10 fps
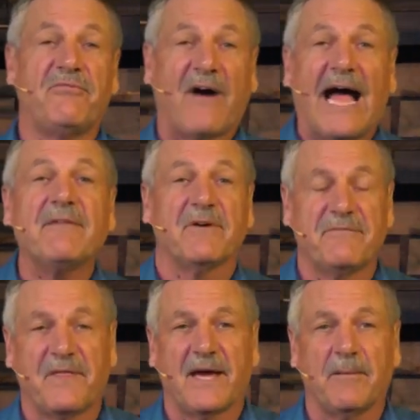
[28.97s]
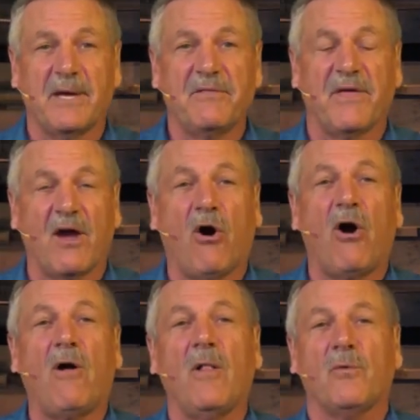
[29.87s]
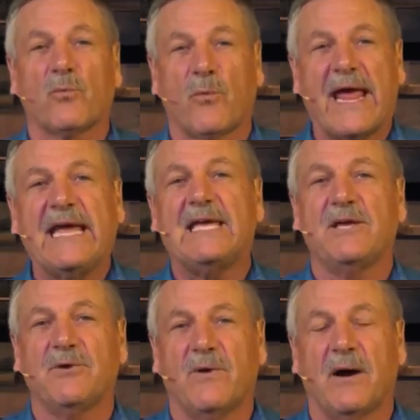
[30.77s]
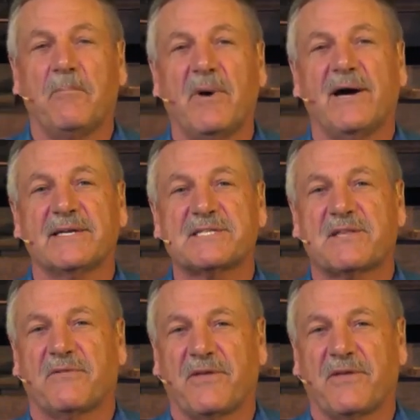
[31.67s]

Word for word: Five of them, they all rank you amongst